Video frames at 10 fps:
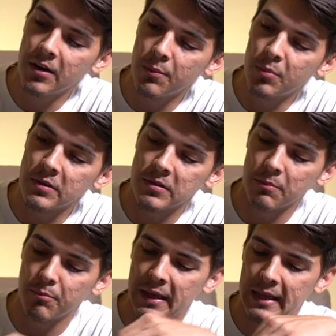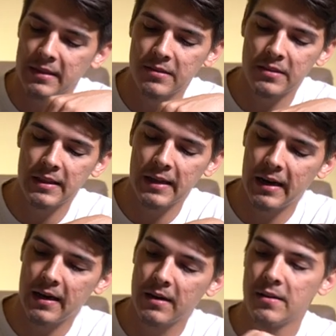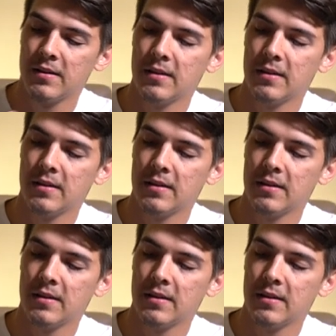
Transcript: You could put some pins in there.